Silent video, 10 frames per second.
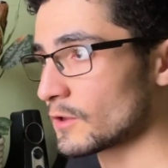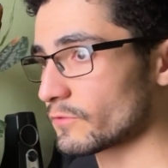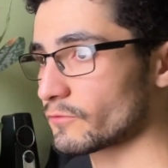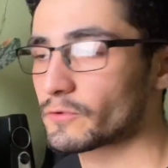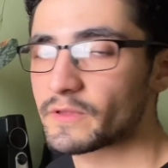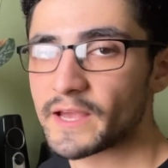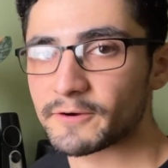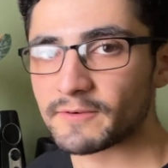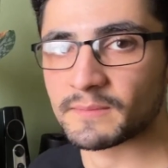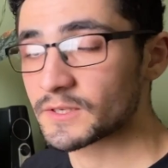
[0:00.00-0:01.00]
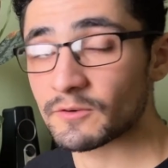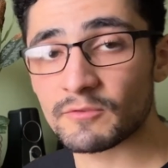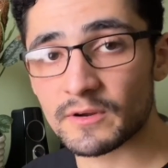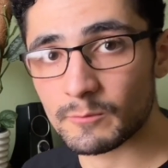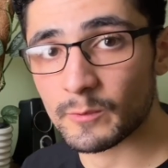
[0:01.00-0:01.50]
through the Aram so
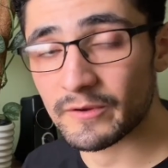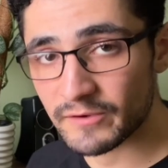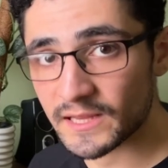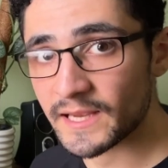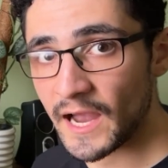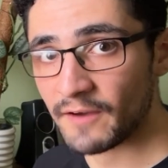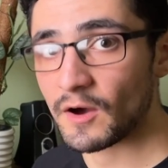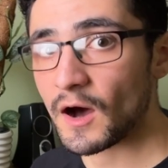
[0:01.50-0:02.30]
we really have